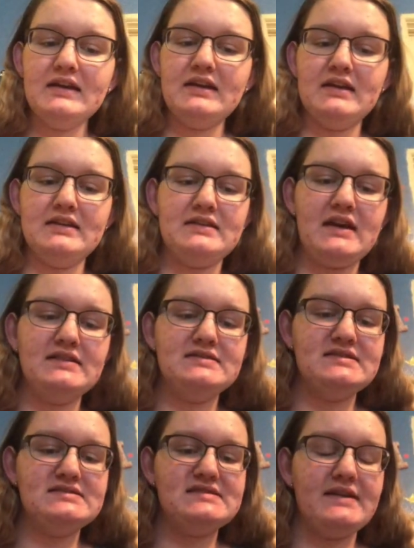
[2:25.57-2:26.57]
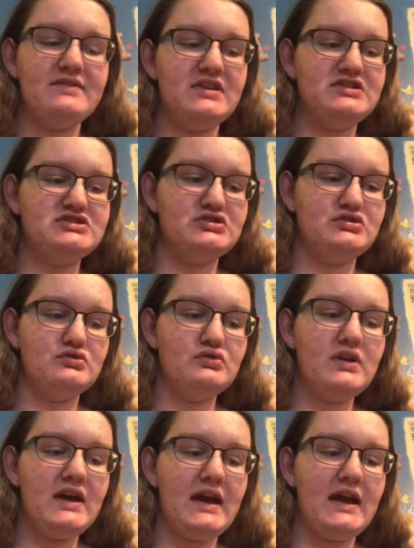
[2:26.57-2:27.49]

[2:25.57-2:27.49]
in 1972,